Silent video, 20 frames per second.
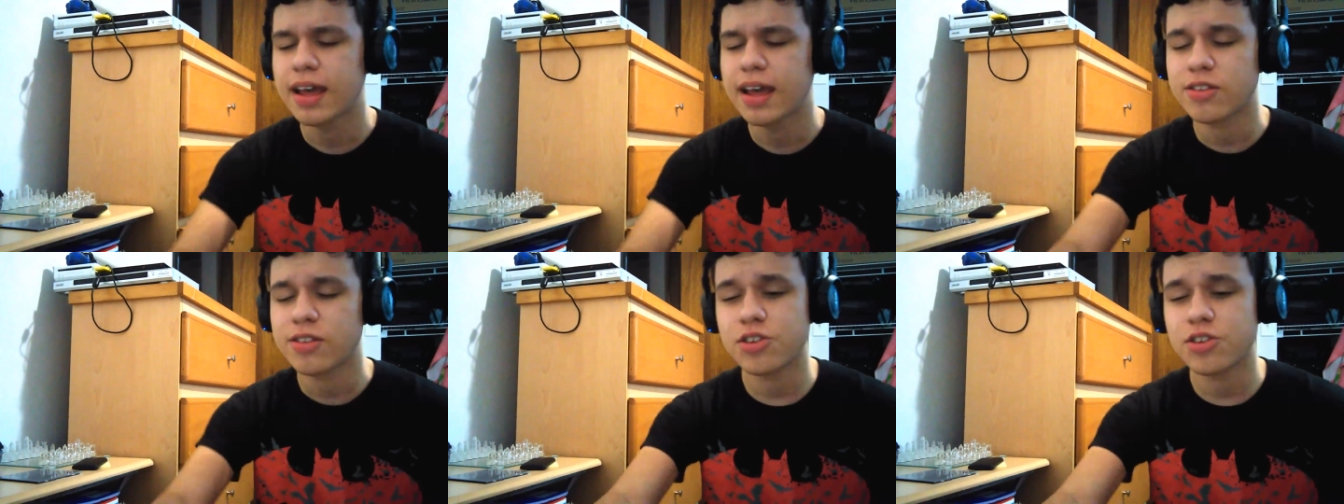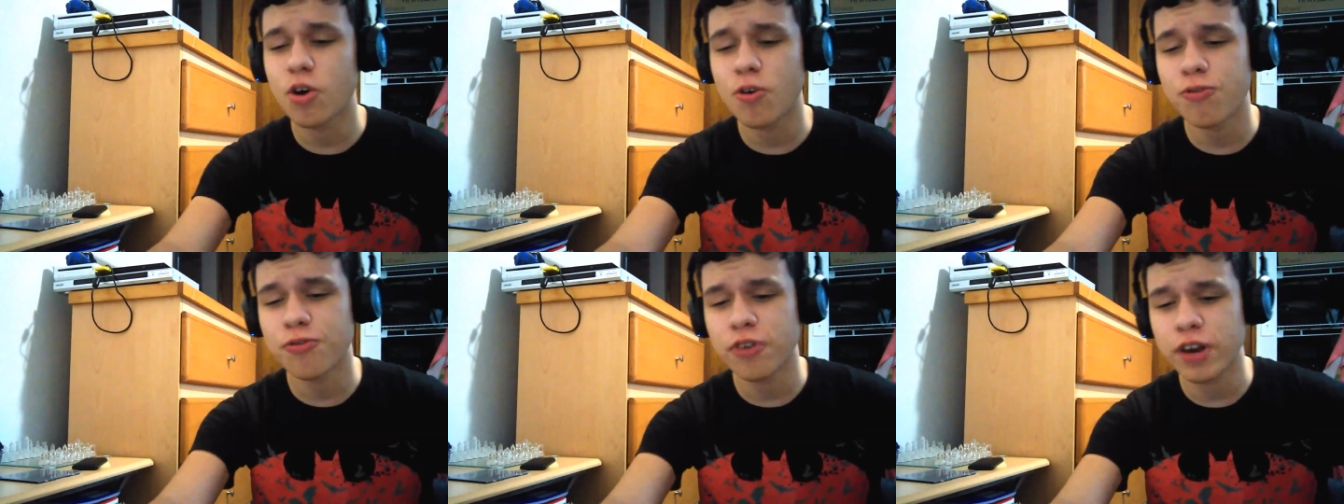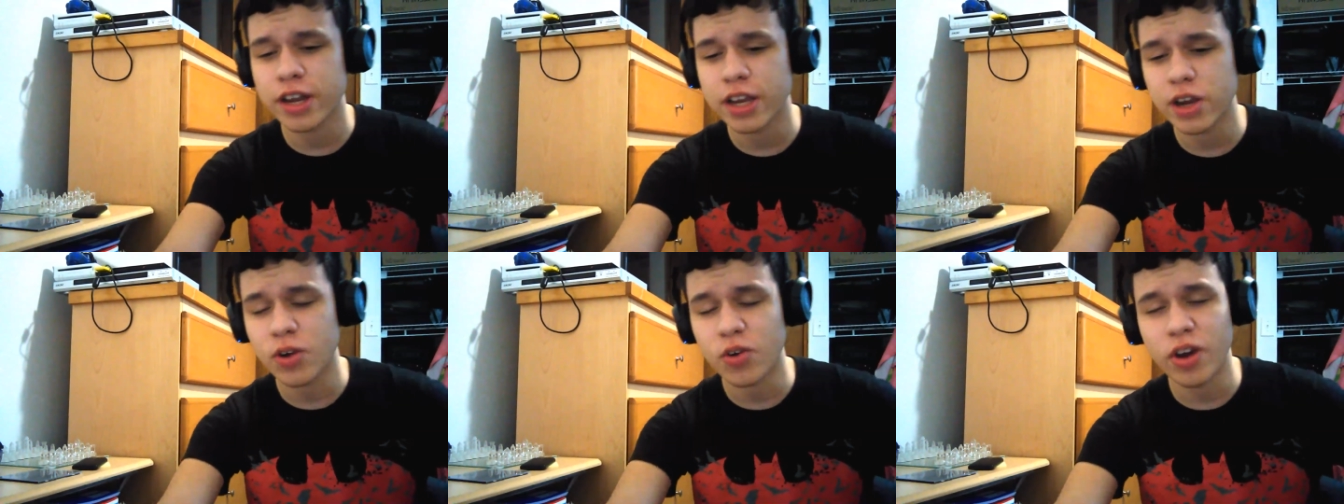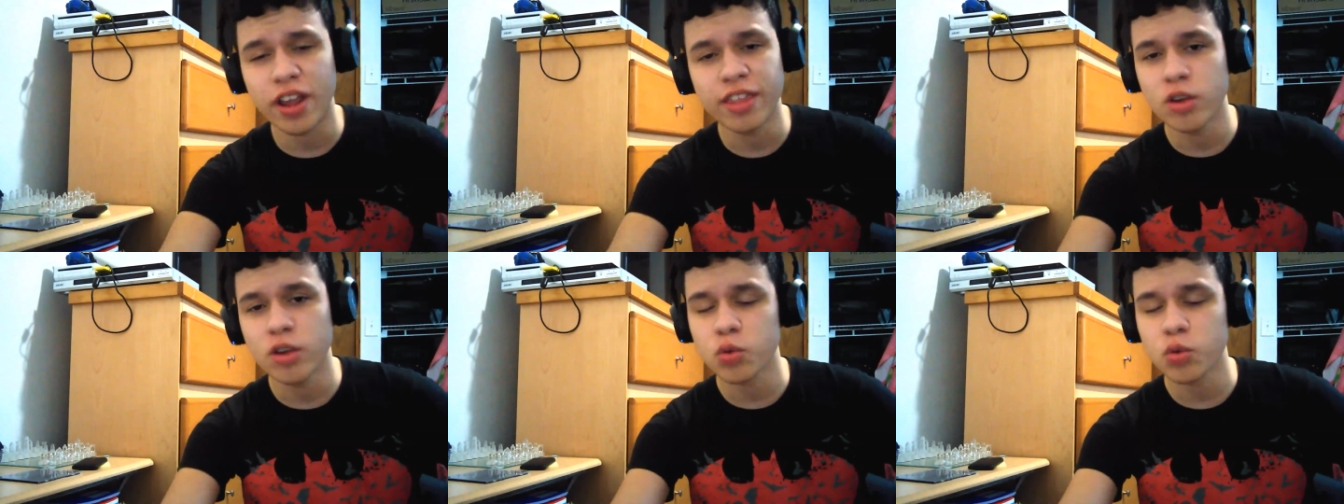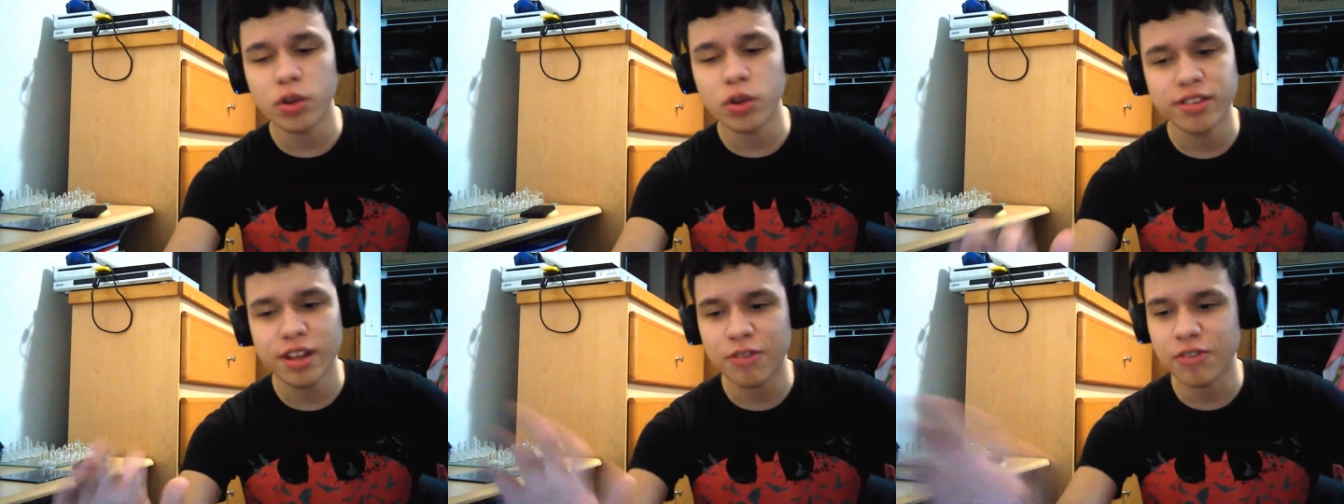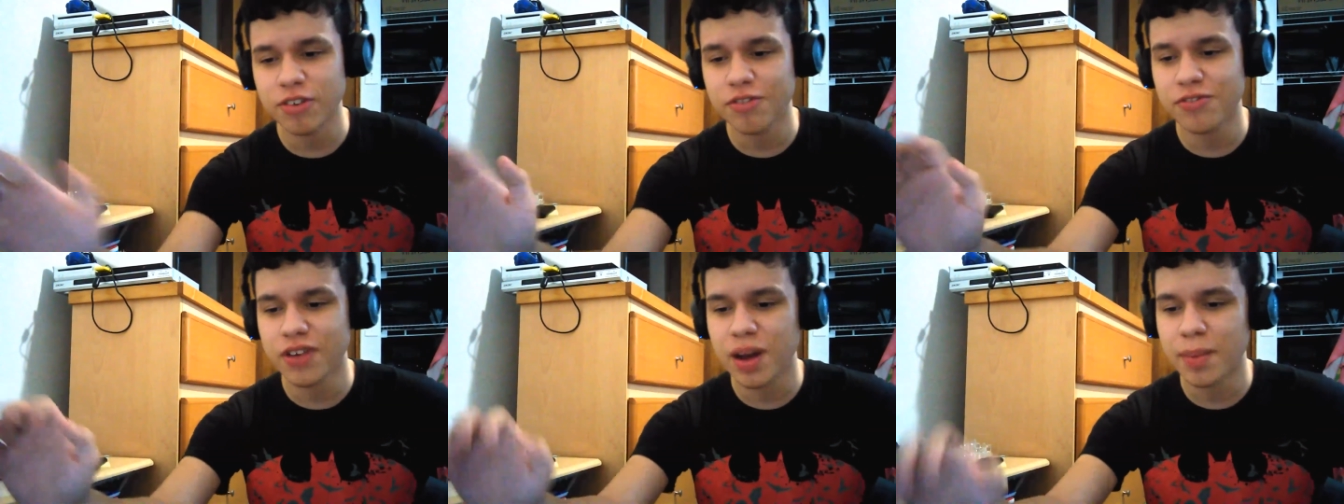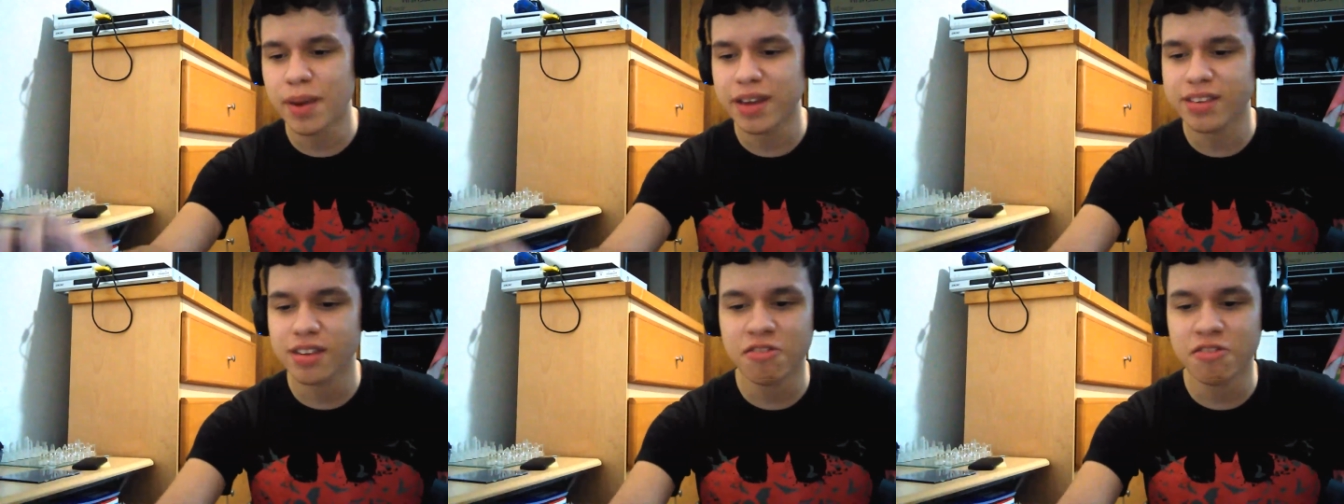So fucking great. This one is definitely five
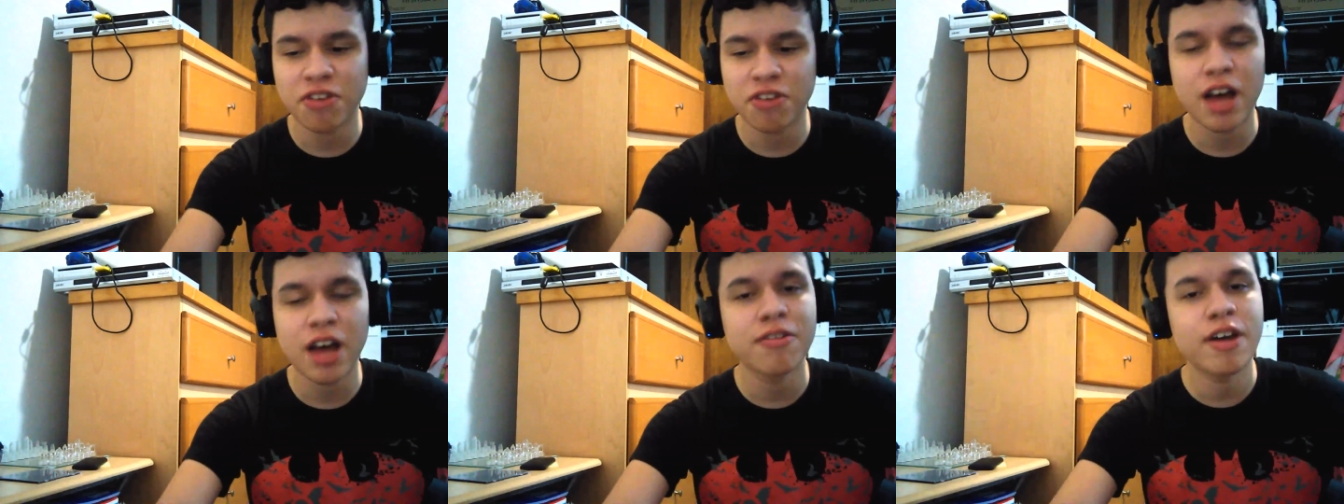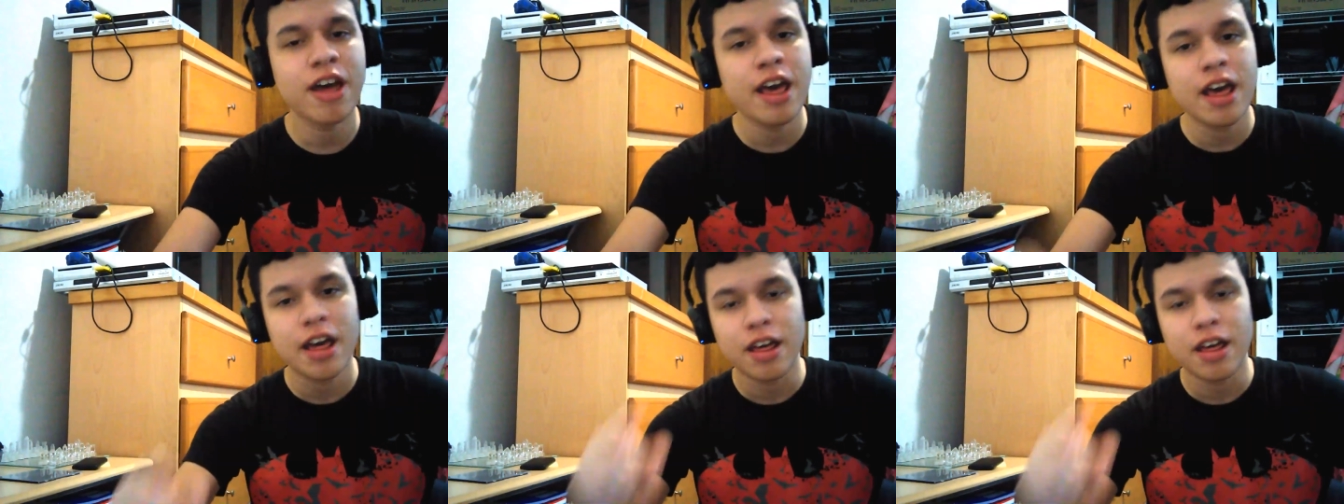max out of five.